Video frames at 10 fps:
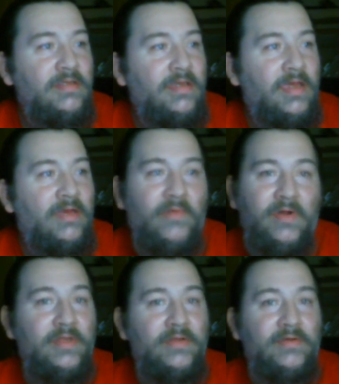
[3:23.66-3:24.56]
and
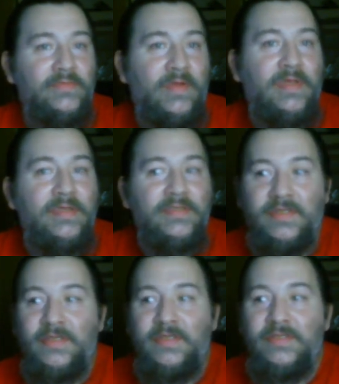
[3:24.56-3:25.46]
one of those ways
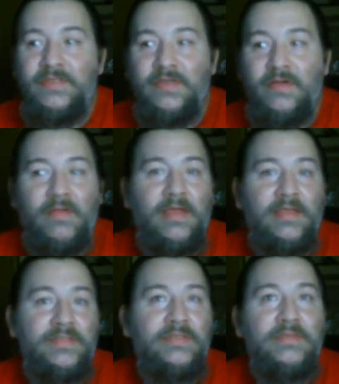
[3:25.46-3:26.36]
is
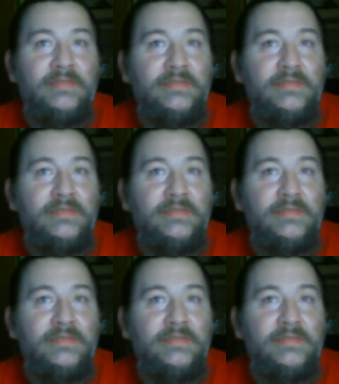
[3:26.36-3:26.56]
arrests.